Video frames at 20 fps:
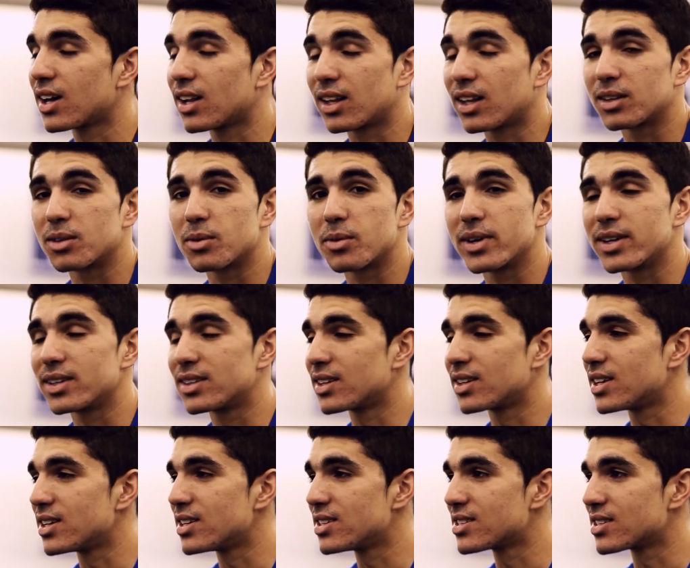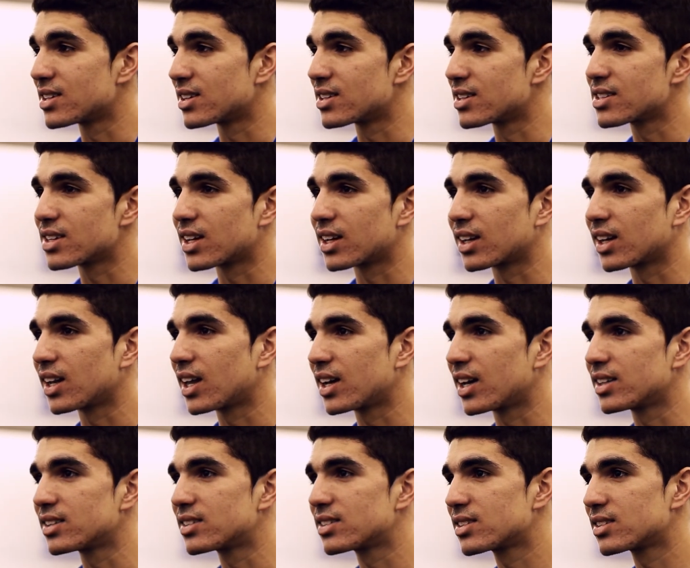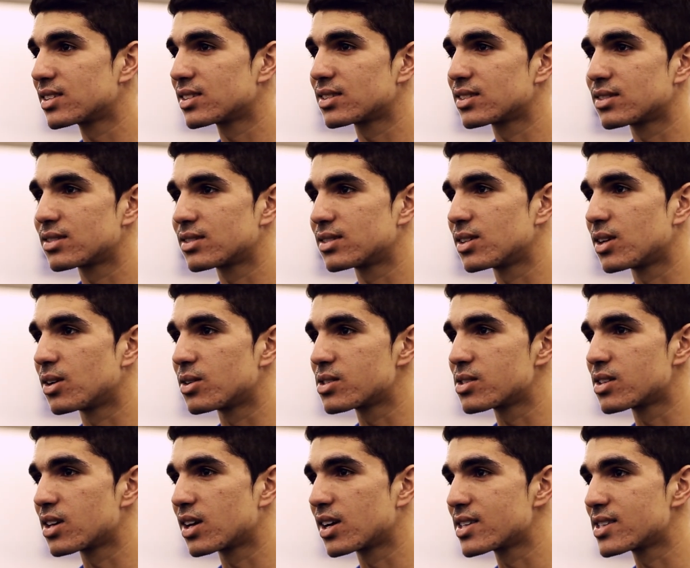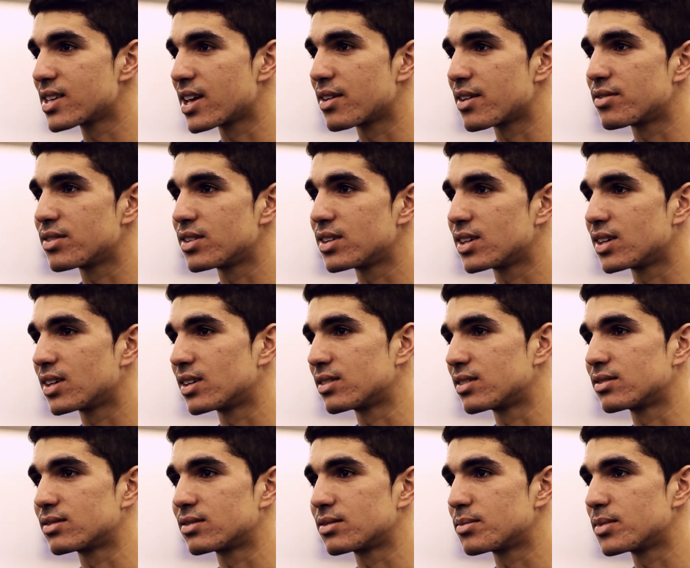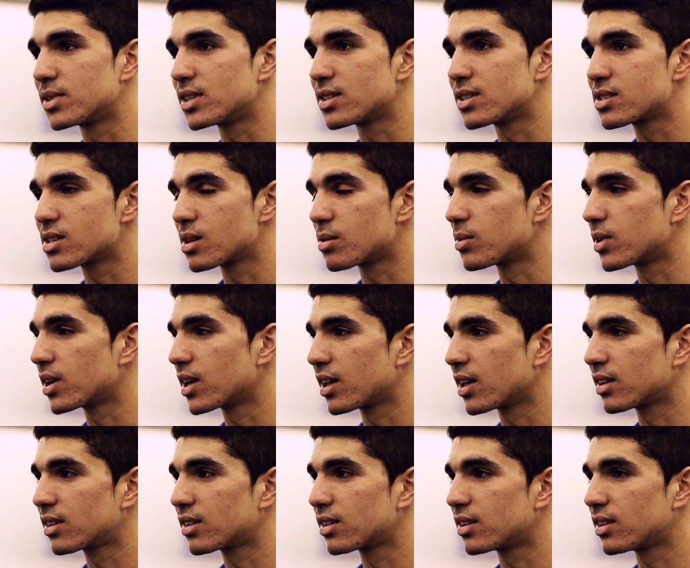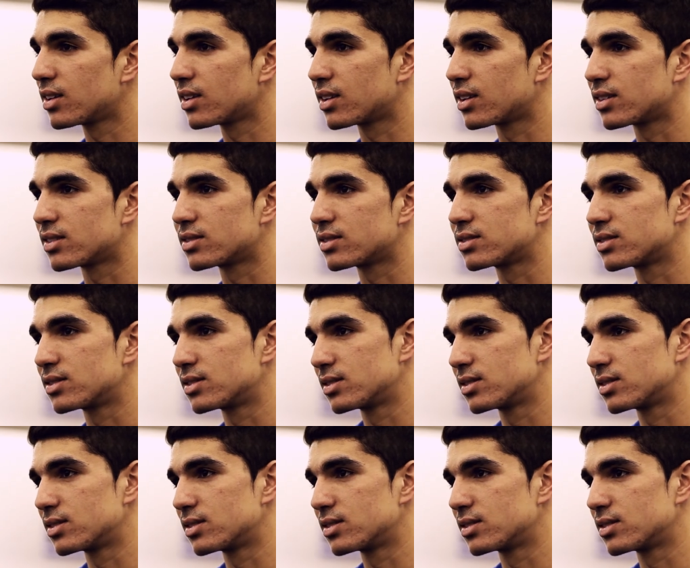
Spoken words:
I like the way it tastes, and it's like light. You know, it's not as heavy, and I mean, somewhat healthy. And